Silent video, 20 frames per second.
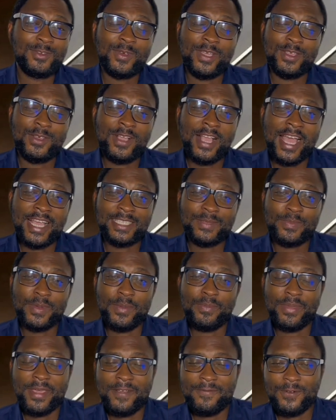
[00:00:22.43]
way you guys
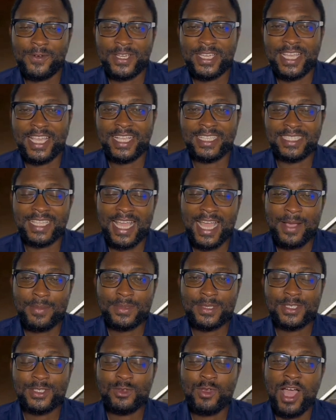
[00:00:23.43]
prepare for the
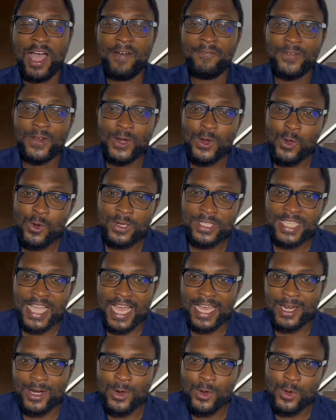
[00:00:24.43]
exams. You have loads
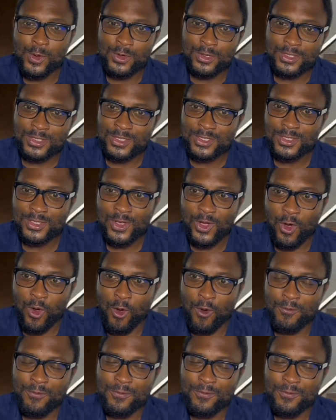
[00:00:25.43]
and loads